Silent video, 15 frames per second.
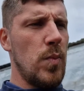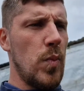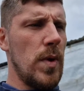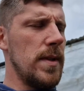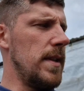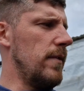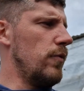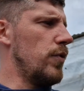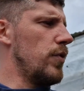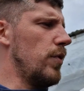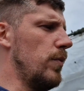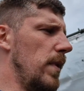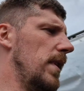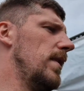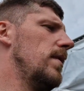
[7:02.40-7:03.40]
once they're all
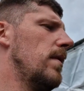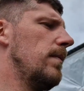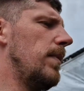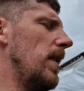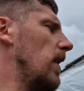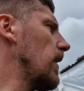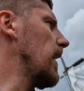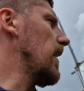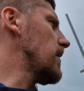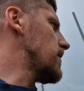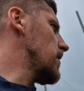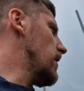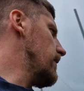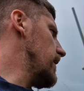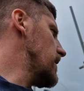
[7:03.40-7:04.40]
sorted. But I'll get that
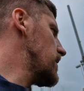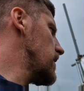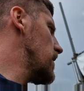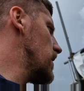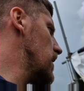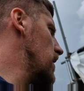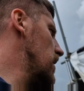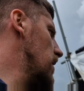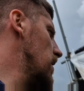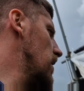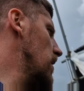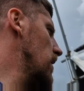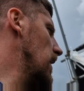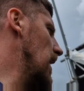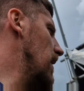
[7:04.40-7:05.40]
serviced,
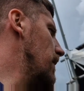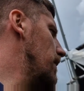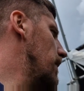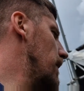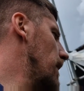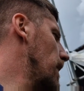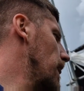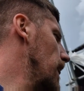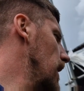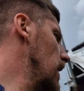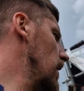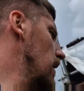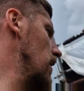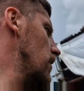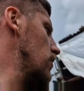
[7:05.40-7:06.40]
get a
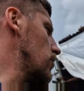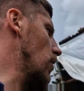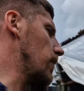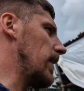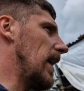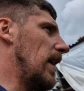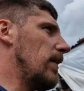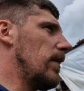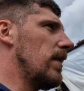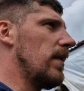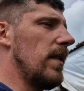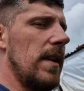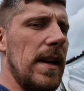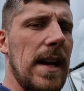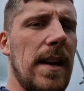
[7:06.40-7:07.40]
drop down,
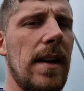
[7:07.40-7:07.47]
and